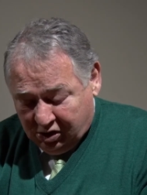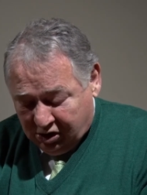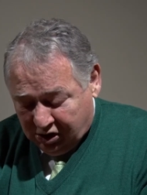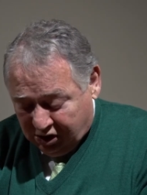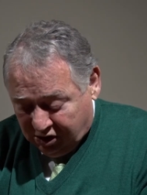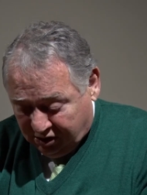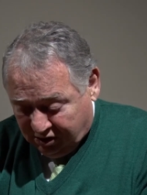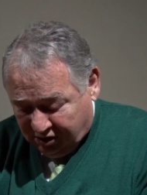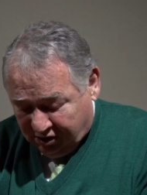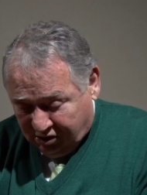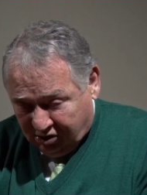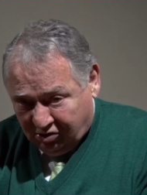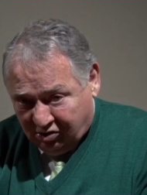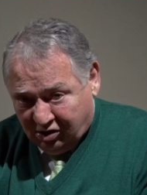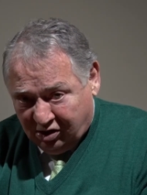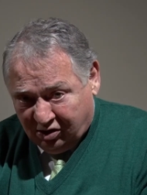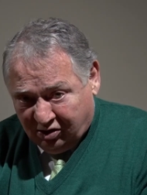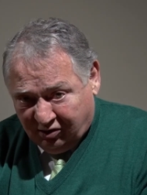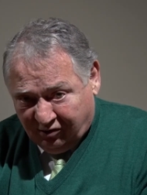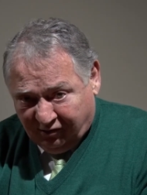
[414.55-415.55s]
this,
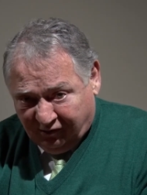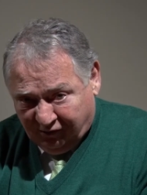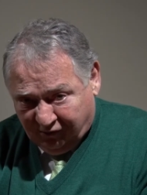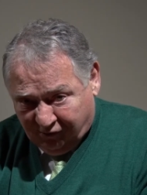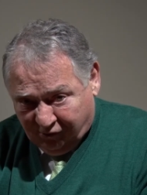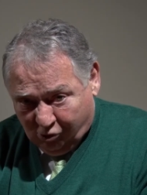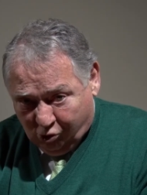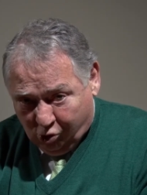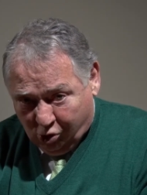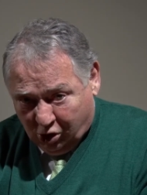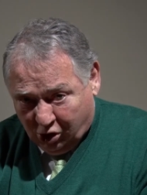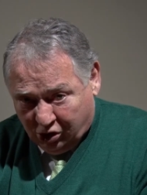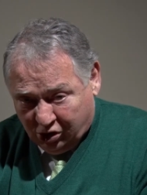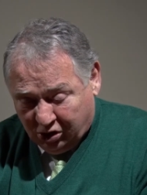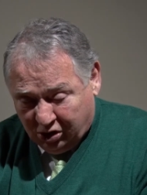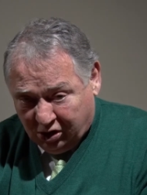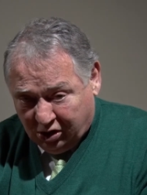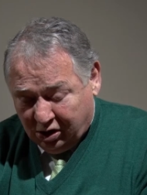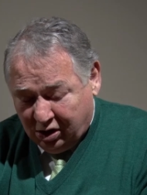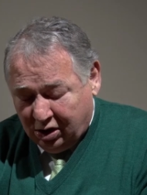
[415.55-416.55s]
this
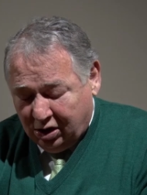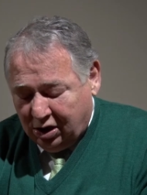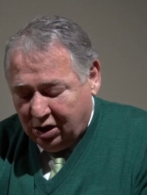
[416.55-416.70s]
force